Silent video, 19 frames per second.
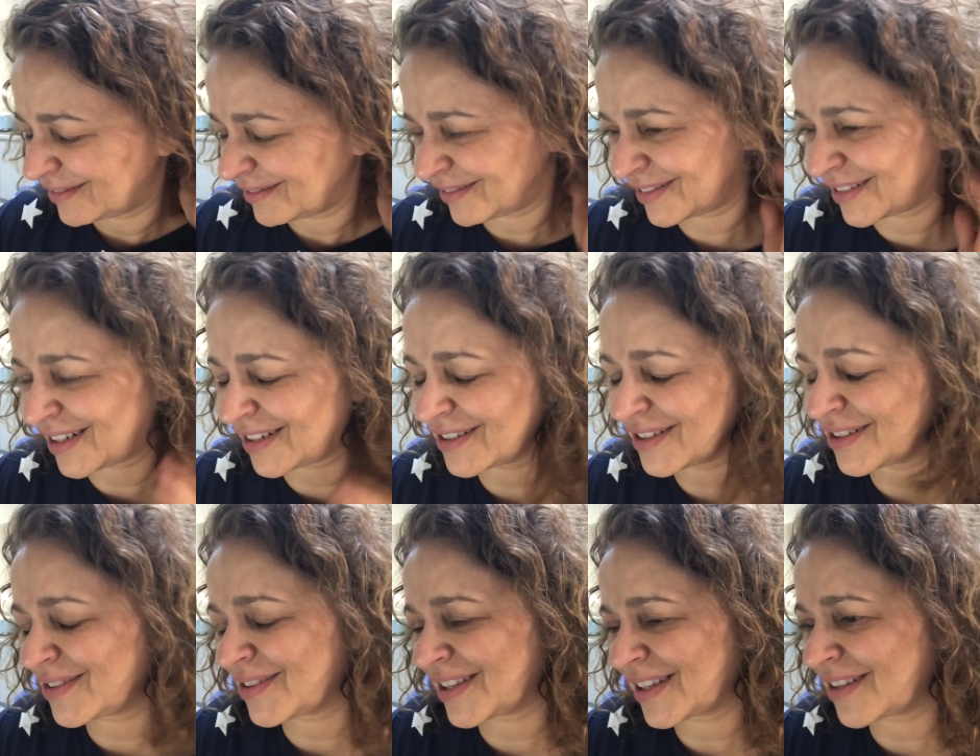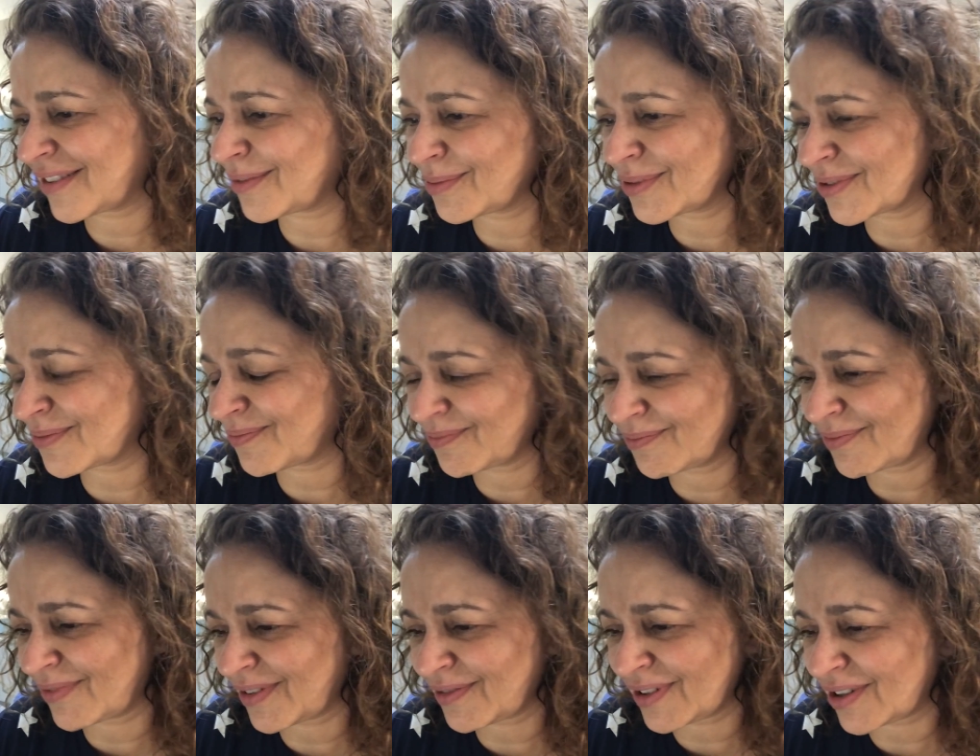I don't, don't think I was
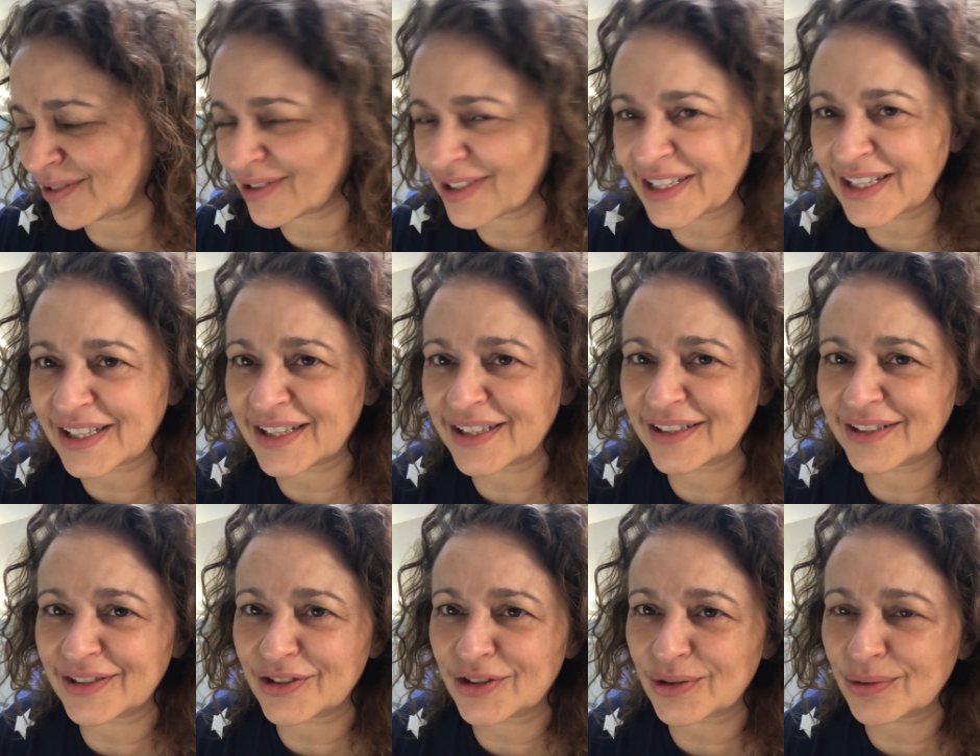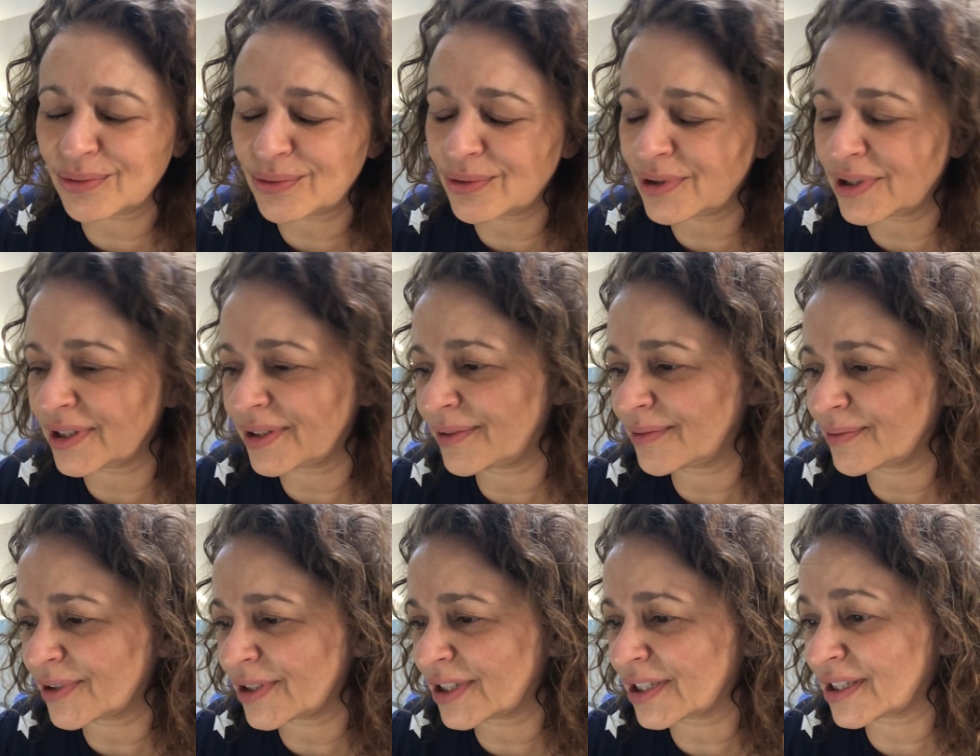very articulate at all.
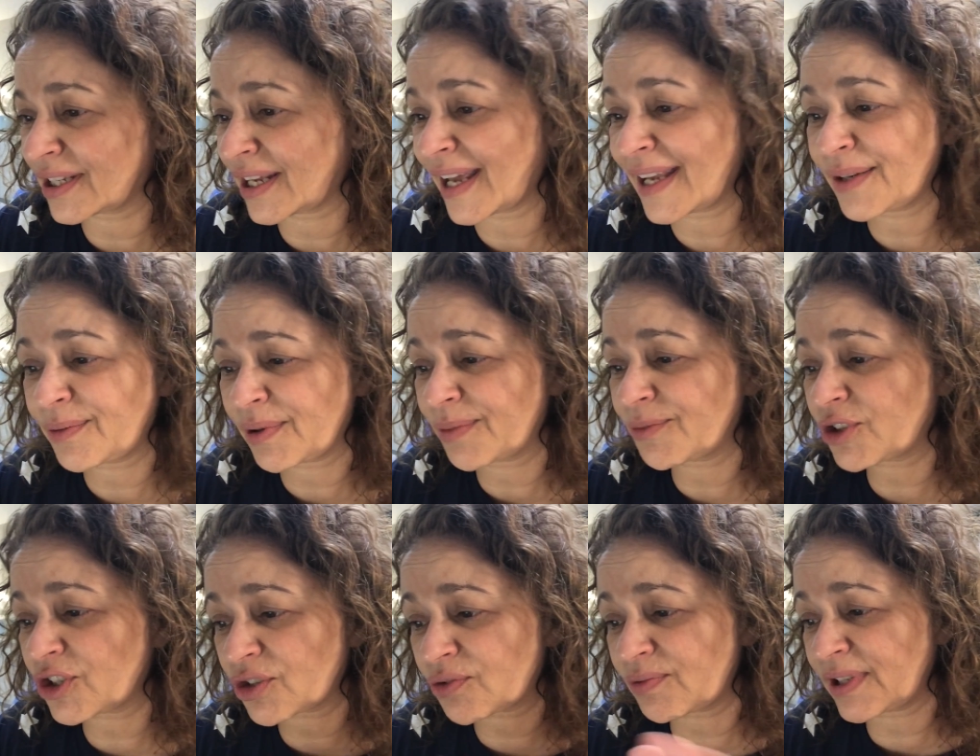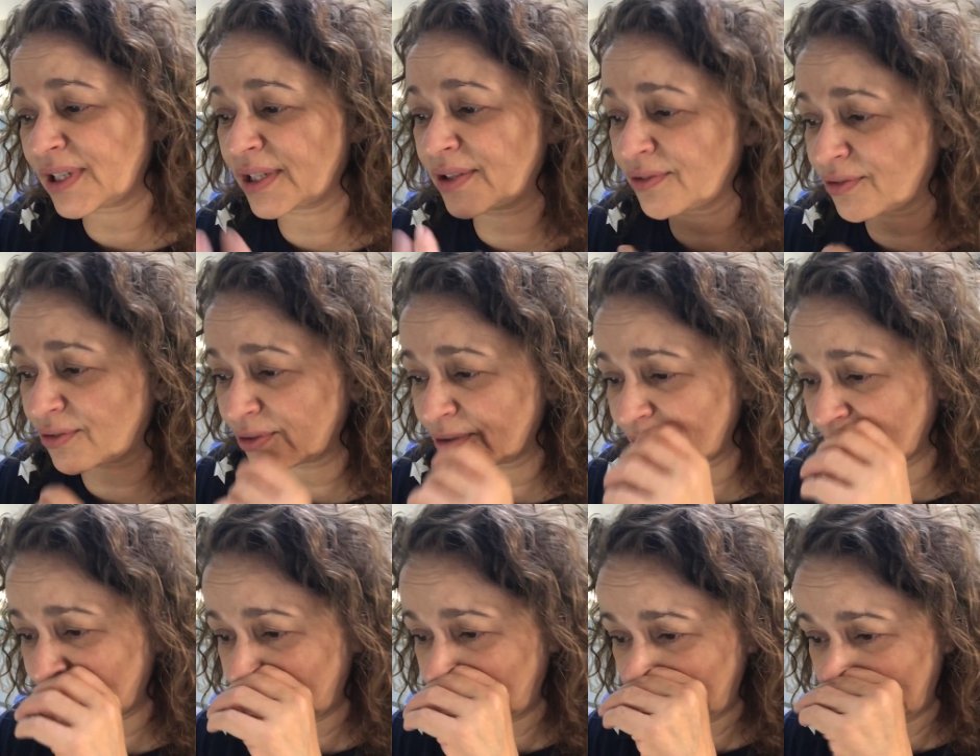And da, da, da. Anyway, I'm just reading through